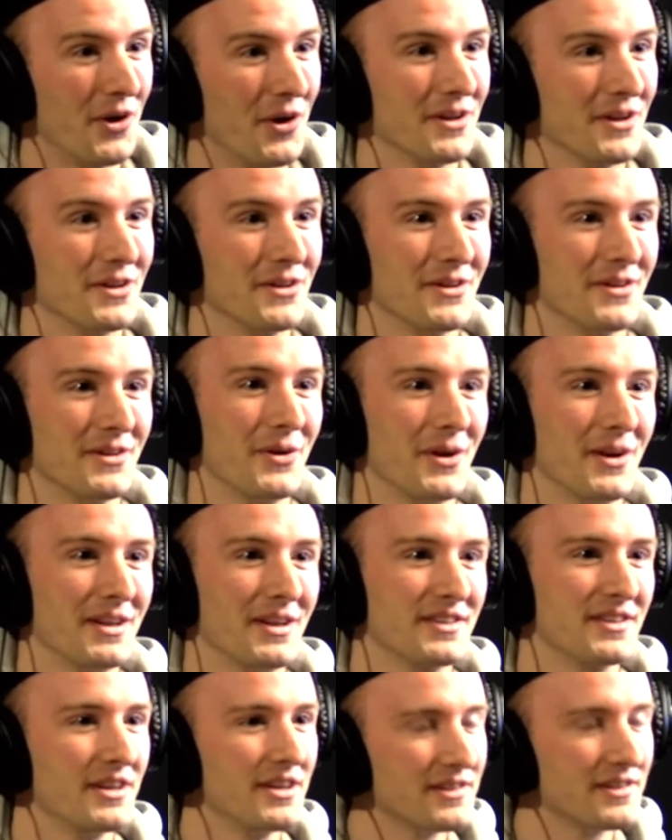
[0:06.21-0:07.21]
Loyal
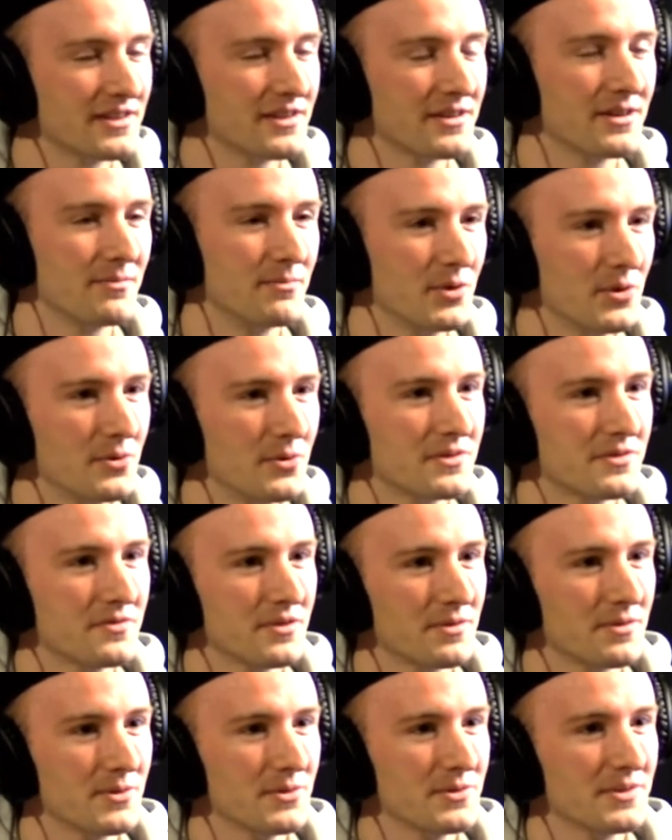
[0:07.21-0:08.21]
listener. He's the moose
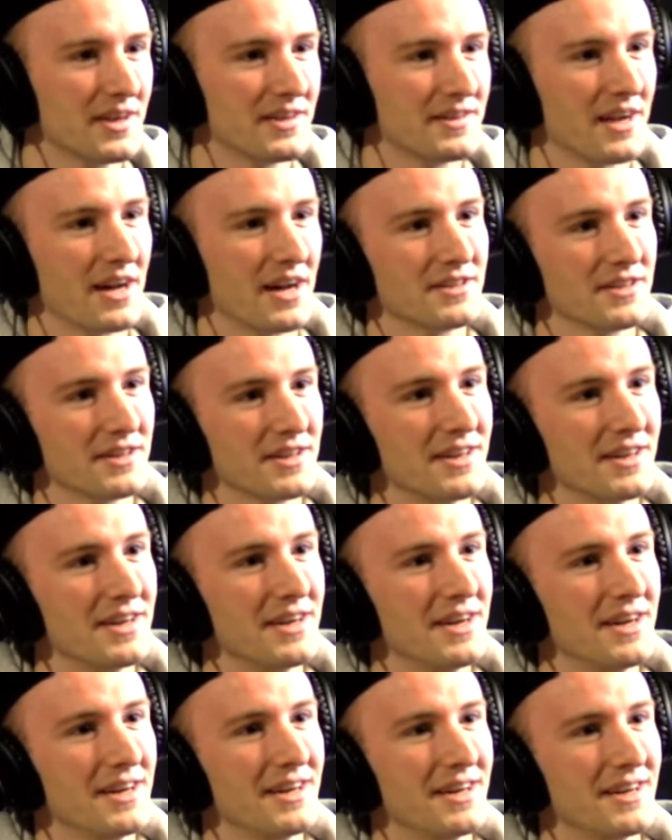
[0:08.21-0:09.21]
for the Mooseheads, actually.
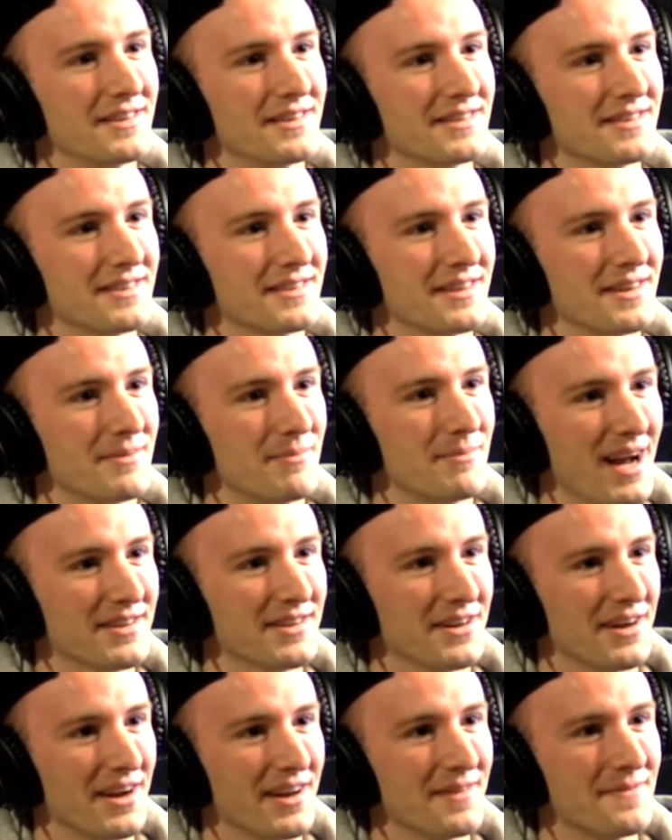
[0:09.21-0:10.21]
He's the
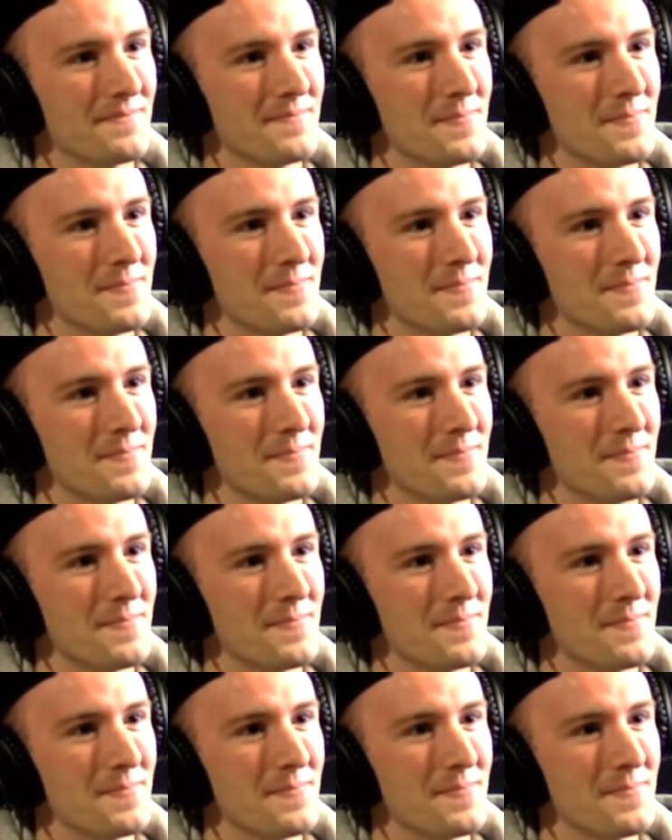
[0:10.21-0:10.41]
mascot.